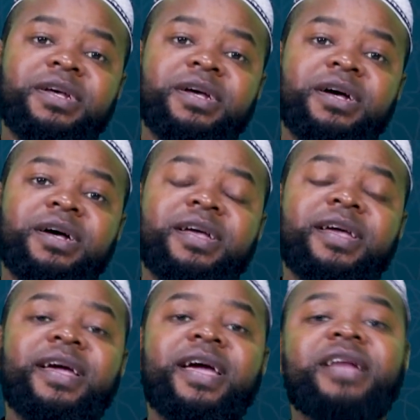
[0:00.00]

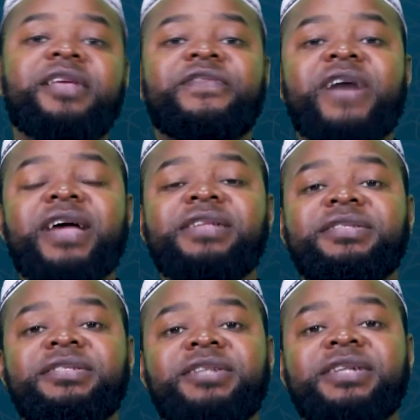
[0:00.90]
And he
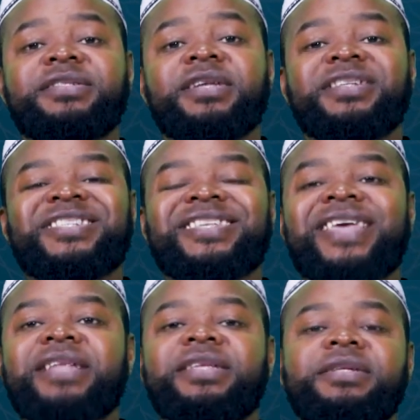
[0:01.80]
finds just
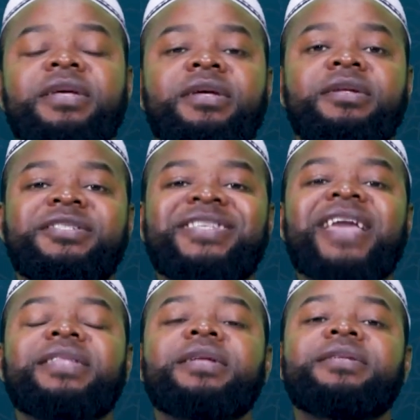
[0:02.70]

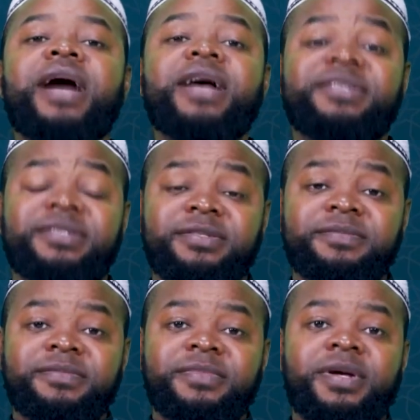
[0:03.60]
scattered dust.
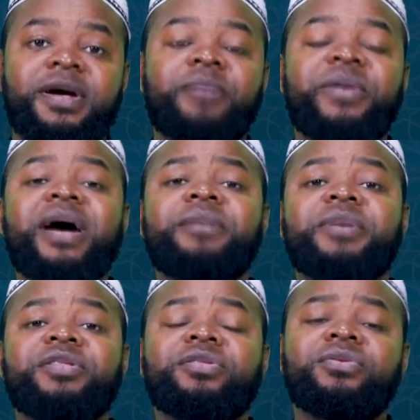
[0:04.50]
Haba'an
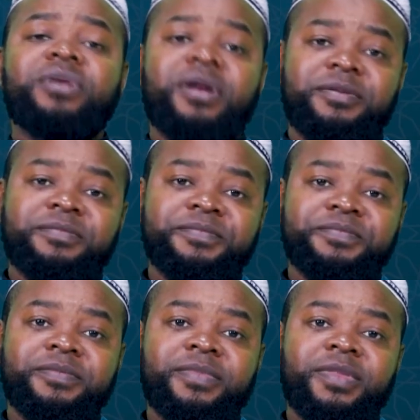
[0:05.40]
manthura.
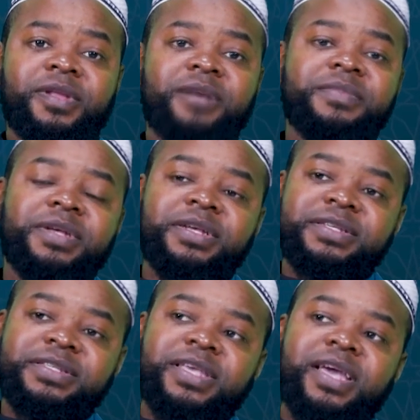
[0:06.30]
Naam?
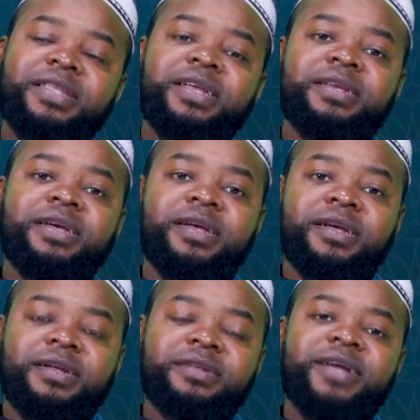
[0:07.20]
Scattered
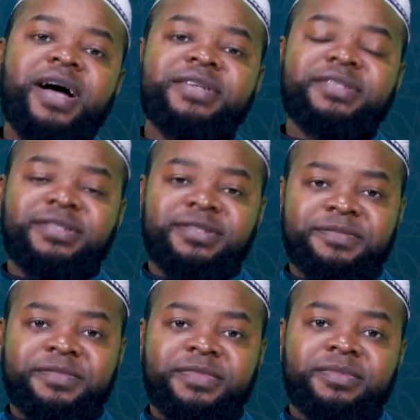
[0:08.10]
dust.
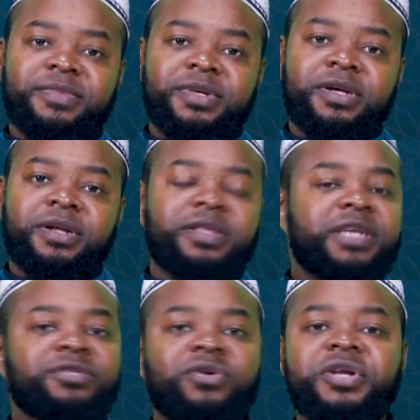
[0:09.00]

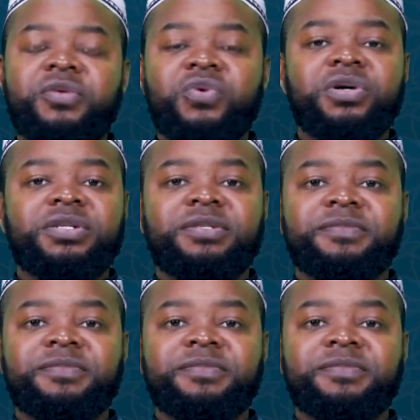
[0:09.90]
There's no reward.